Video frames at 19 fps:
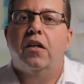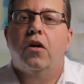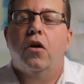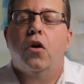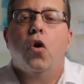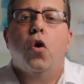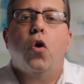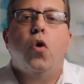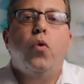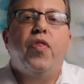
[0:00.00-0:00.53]

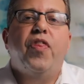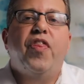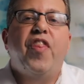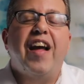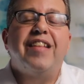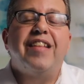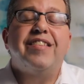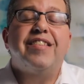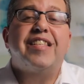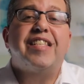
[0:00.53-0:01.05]
who
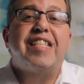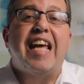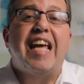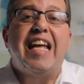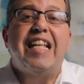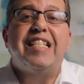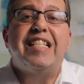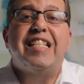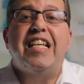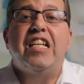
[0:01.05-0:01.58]
then
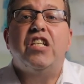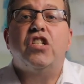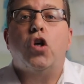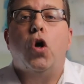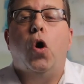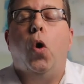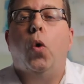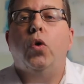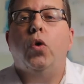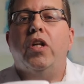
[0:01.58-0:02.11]
sends his
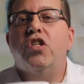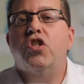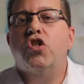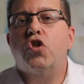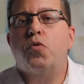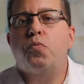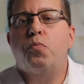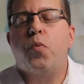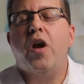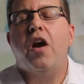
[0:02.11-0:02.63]
Holy
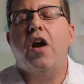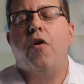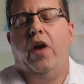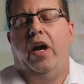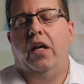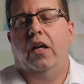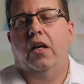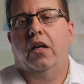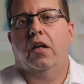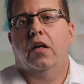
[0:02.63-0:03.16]

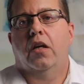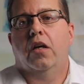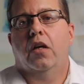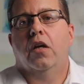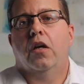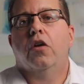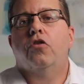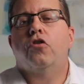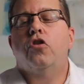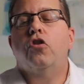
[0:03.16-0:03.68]
Spirit
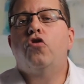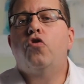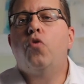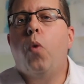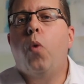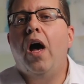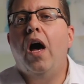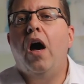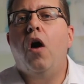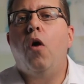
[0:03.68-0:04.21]
to
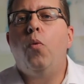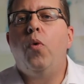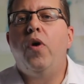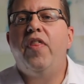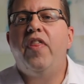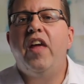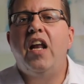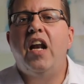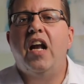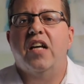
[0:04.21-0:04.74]
dwell
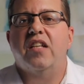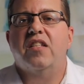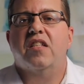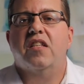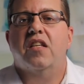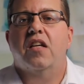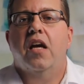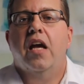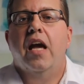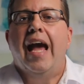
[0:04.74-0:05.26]
within us
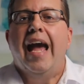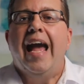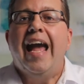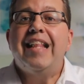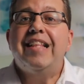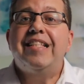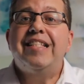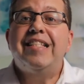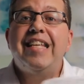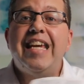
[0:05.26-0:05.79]
and
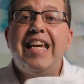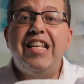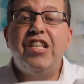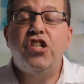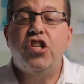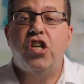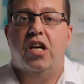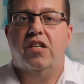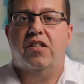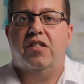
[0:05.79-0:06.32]
teach
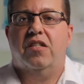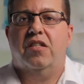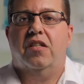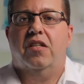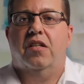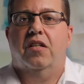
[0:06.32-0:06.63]
us